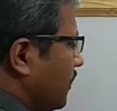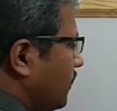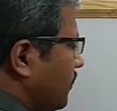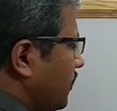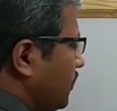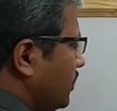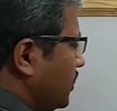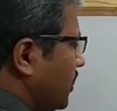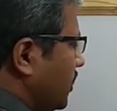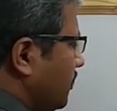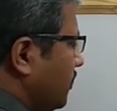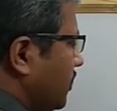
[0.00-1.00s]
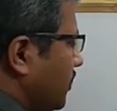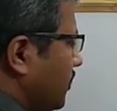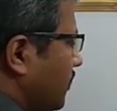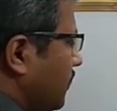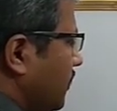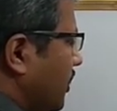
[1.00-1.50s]
fourth carbon
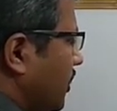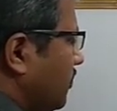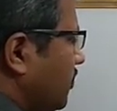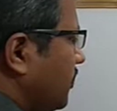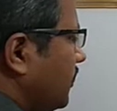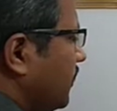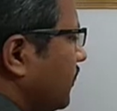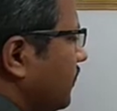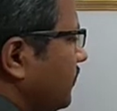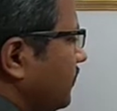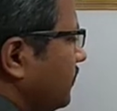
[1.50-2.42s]
of ribose.